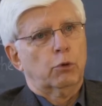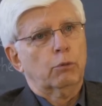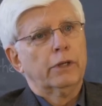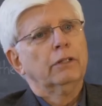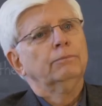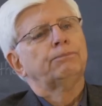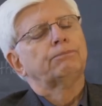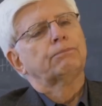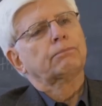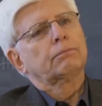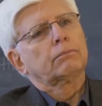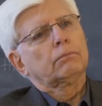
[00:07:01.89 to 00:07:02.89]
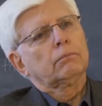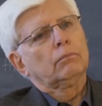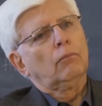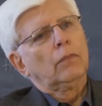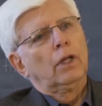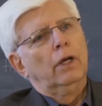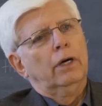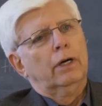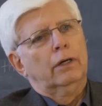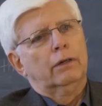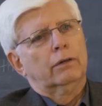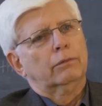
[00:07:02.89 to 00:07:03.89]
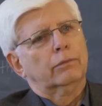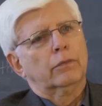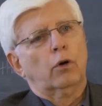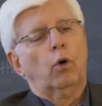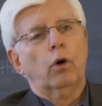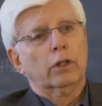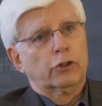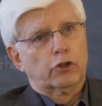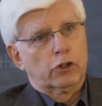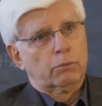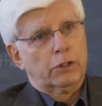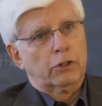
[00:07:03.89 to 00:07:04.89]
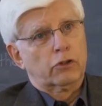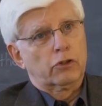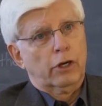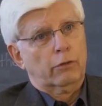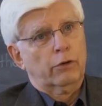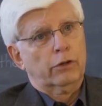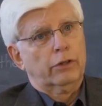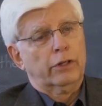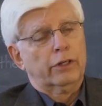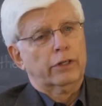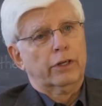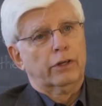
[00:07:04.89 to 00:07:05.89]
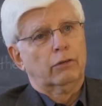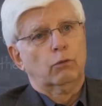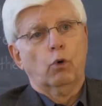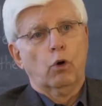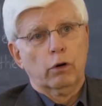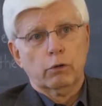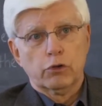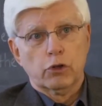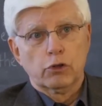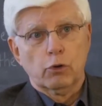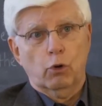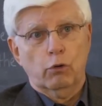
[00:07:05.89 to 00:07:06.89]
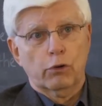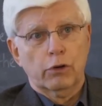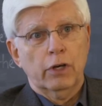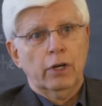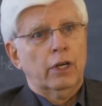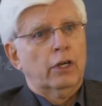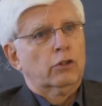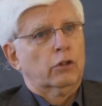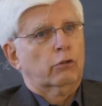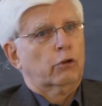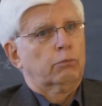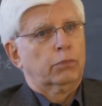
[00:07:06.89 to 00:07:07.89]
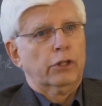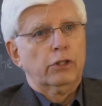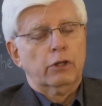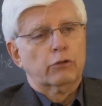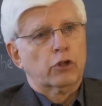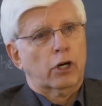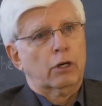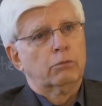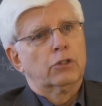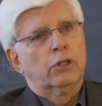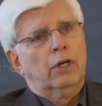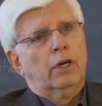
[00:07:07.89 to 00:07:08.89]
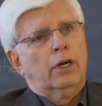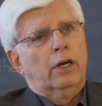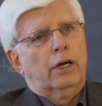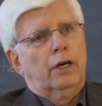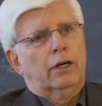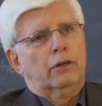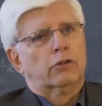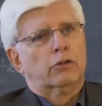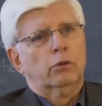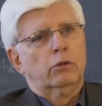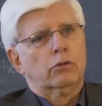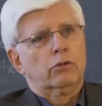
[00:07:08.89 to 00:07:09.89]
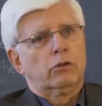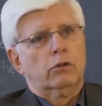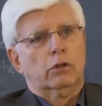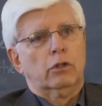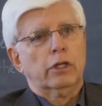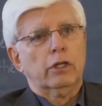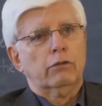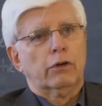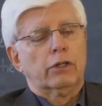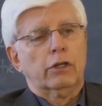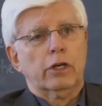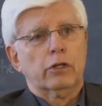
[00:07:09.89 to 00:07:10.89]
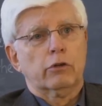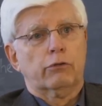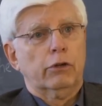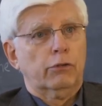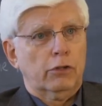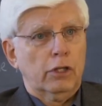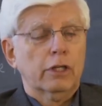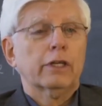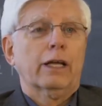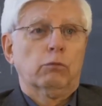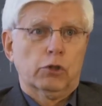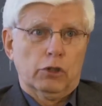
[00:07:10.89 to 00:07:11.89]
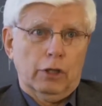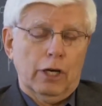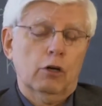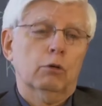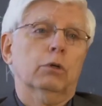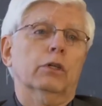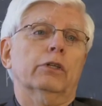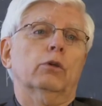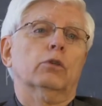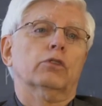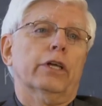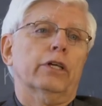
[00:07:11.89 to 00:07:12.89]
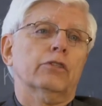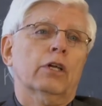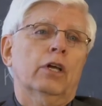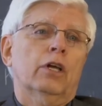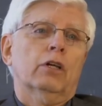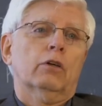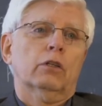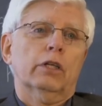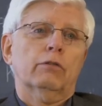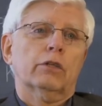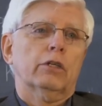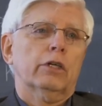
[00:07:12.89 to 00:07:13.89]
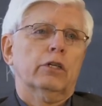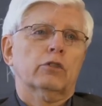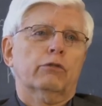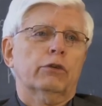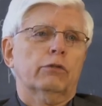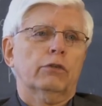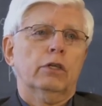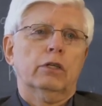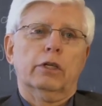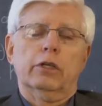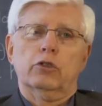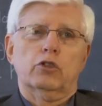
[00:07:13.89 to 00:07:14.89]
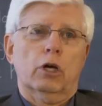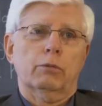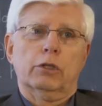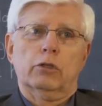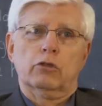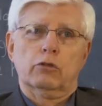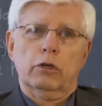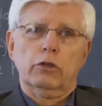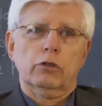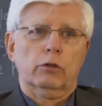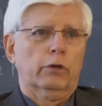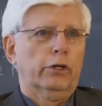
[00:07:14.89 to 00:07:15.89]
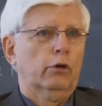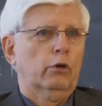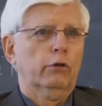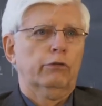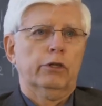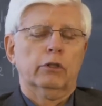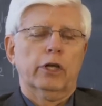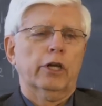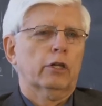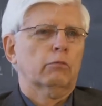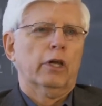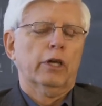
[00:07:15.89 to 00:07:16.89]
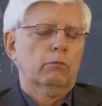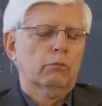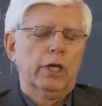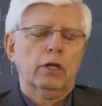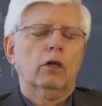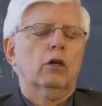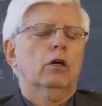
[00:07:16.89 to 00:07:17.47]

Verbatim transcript: booming, um, oil had just been discovered, the uh, war was just over, so there were plenty of jobs. Uh, students could leave at the age of 15, and that was allowable in those days, could leave at the age of 15 and get a job in construction or in the oil field and, and make